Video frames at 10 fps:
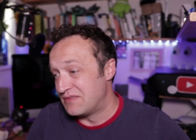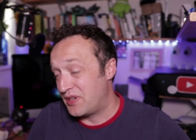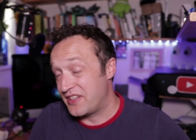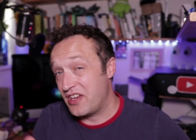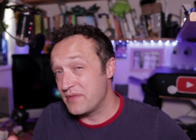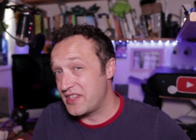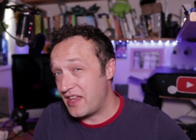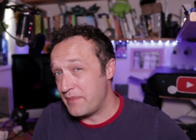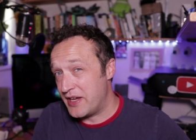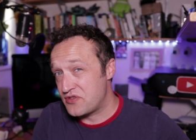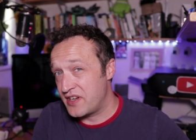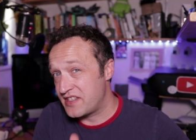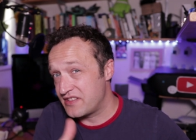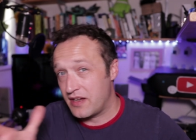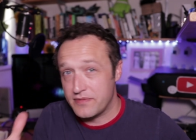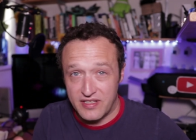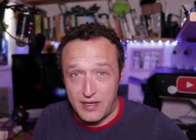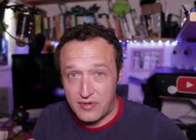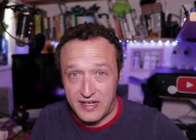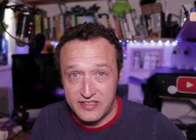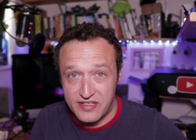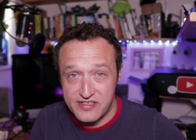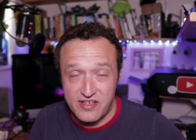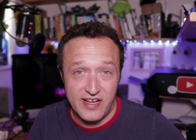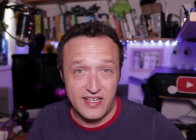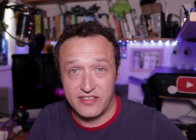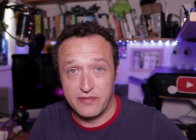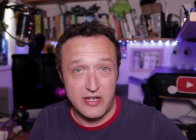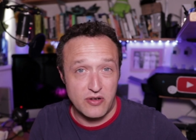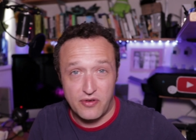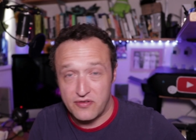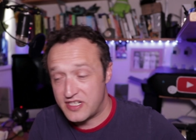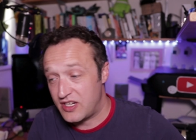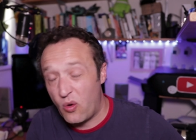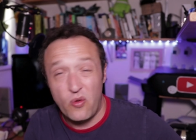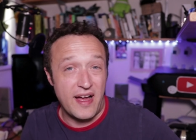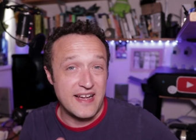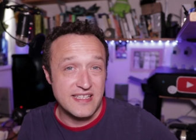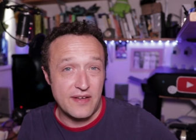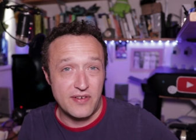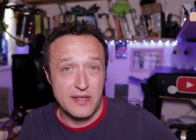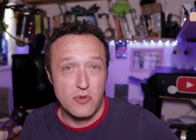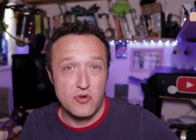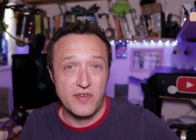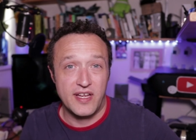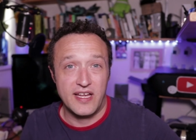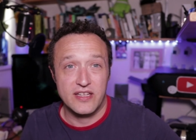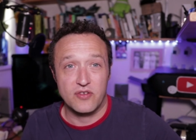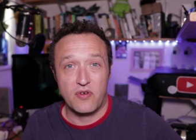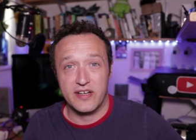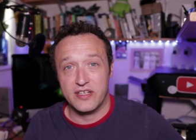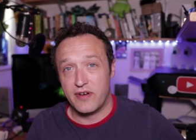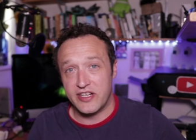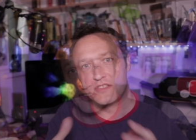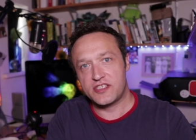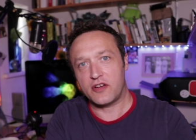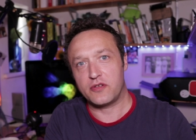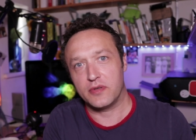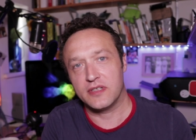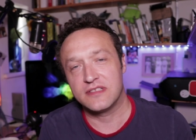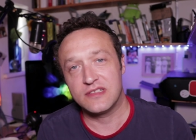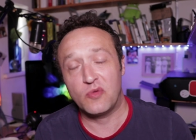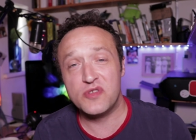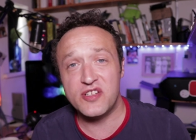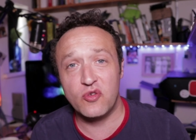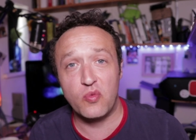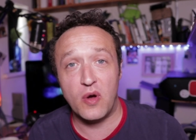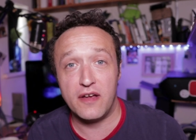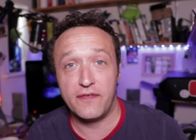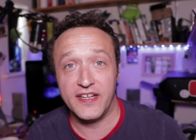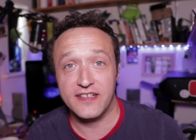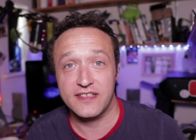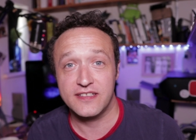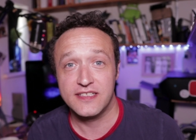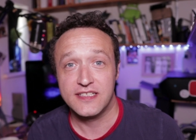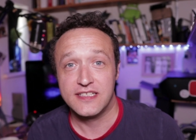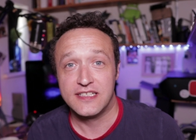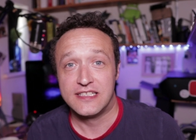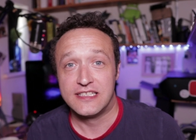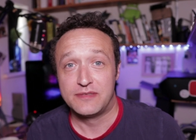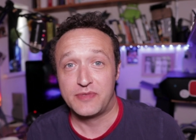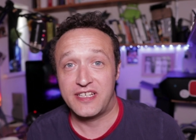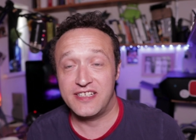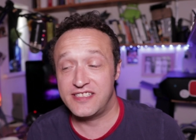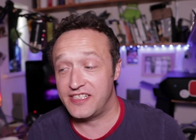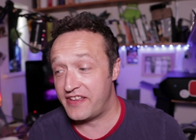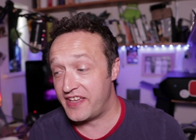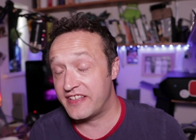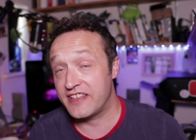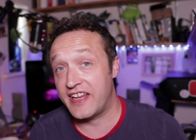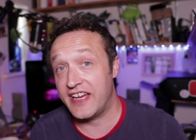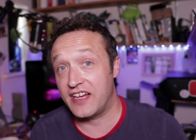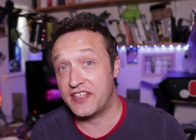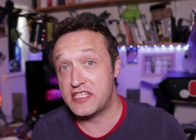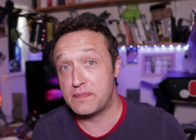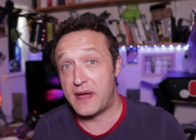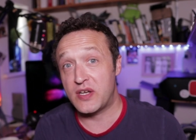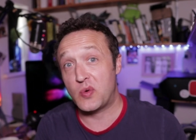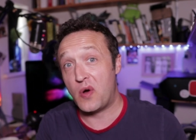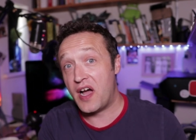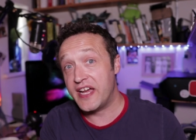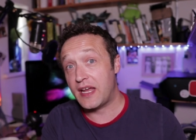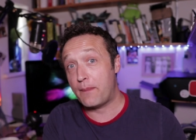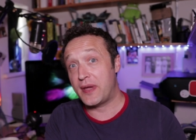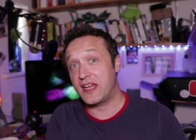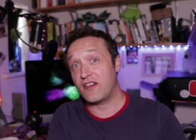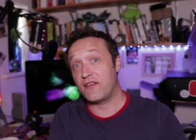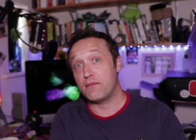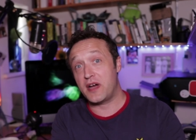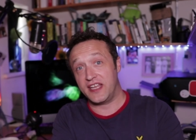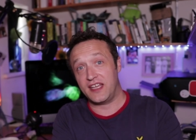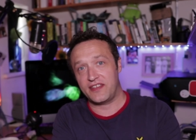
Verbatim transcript: But in terms of the other metrics, in terms of the number of links to the site and domain authority, all that is definitely moving in the right direction. So was it all worth it? Because, you know, at the end of the day, I did spend quite a bit of money.